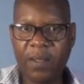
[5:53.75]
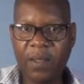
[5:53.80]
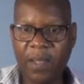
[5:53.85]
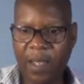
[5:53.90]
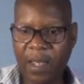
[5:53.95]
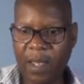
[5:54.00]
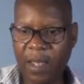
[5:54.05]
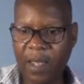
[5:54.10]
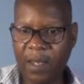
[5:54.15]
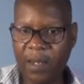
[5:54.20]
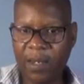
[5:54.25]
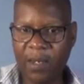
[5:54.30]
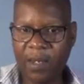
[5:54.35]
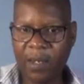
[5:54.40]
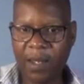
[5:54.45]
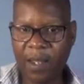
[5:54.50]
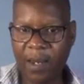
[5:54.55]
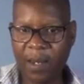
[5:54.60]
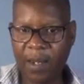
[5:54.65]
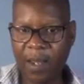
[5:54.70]
And
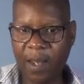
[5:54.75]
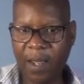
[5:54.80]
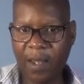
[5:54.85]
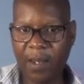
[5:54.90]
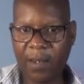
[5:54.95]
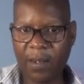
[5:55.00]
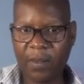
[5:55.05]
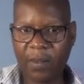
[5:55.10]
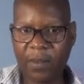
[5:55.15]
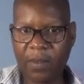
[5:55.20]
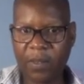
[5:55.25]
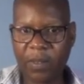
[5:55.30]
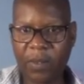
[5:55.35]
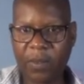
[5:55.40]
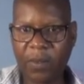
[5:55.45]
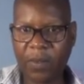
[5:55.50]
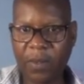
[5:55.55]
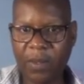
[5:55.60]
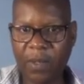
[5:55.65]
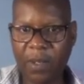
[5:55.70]
now,
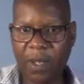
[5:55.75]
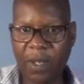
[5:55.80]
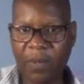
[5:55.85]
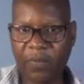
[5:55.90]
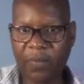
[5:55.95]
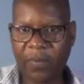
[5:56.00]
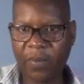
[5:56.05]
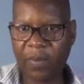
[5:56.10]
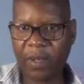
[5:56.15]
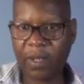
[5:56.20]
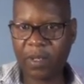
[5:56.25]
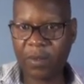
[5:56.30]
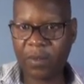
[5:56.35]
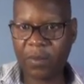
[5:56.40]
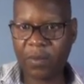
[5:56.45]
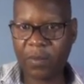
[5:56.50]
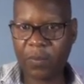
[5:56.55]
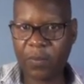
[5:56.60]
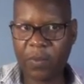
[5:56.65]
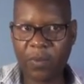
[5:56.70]
sorry, I
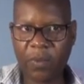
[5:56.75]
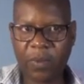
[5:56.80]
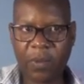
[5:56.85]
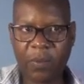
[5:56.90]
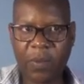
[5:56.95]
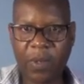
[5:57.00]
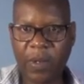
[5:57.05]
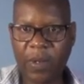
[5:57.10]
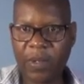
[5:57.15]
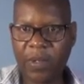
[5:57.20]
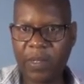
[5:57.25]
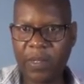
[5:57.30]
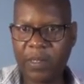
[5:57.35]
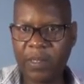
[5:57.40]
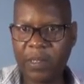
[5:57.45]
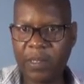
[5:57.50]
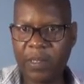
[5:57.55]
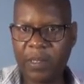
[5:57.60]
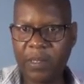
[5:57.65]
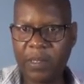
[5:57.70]
forgot to put
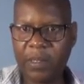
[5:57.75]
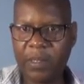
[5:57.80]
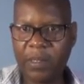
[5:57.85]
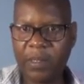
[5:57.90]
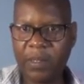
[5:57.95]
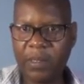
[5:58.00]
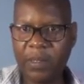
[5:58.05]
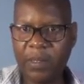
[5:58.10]
parentheses.